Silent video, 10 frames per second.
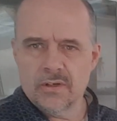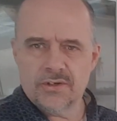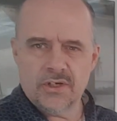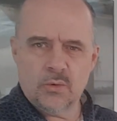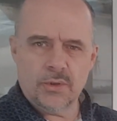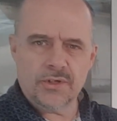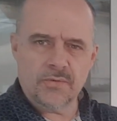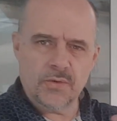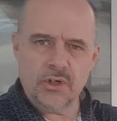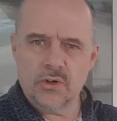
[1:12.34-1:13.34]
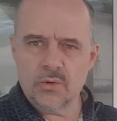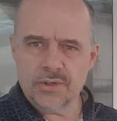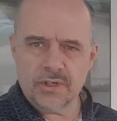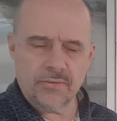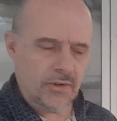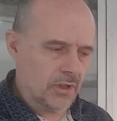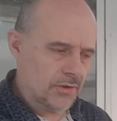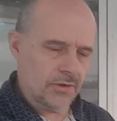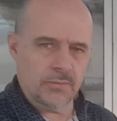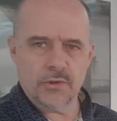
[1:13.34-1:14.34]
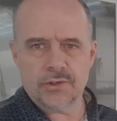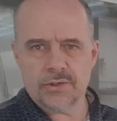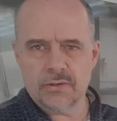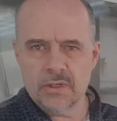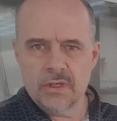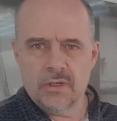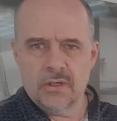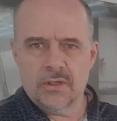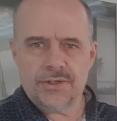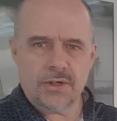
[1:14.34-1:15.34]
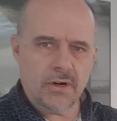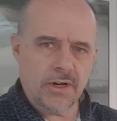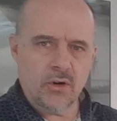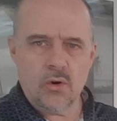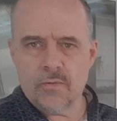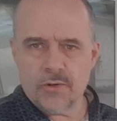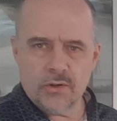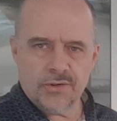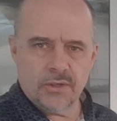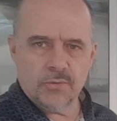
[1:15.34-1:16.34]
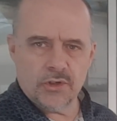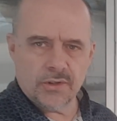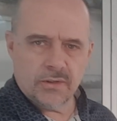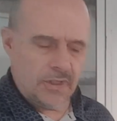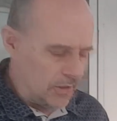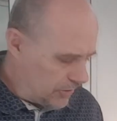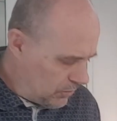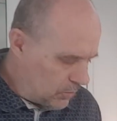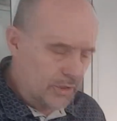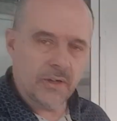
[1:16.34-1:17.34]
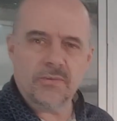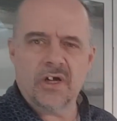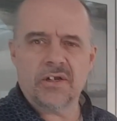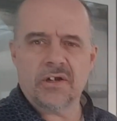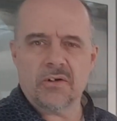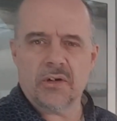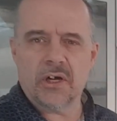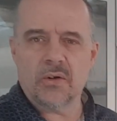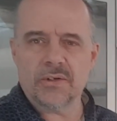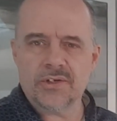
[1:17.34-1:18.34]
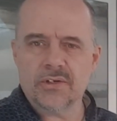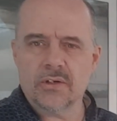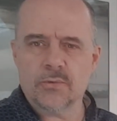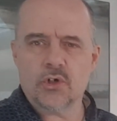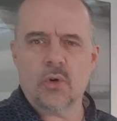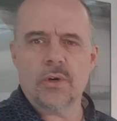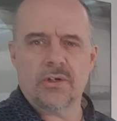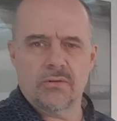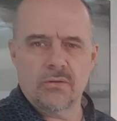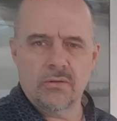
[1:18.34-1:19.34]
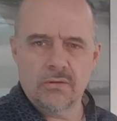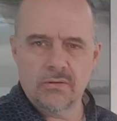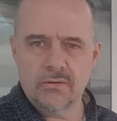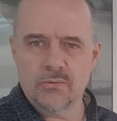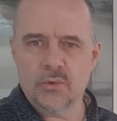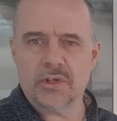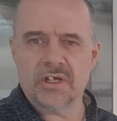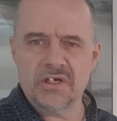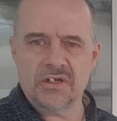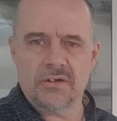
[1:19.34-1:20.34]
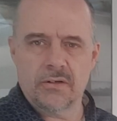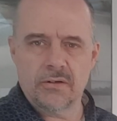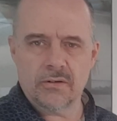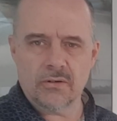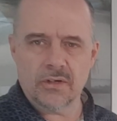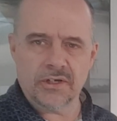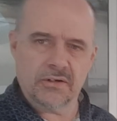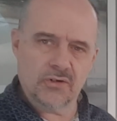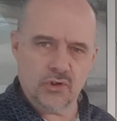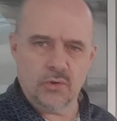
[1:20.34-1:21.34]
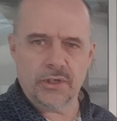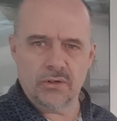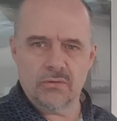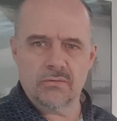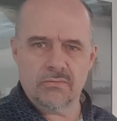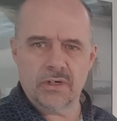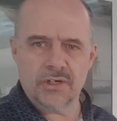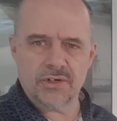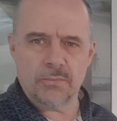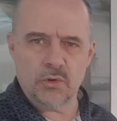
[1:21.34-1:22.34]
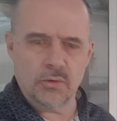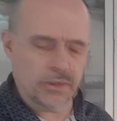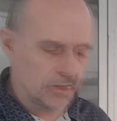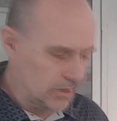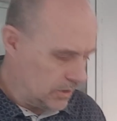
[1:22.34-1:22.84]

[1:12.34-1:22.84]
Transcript: sequence of videos and everything, so I'm just starting over. So I'm just telling you what I've done here now instead of showing you what I did, or like showing you as I'm doing it.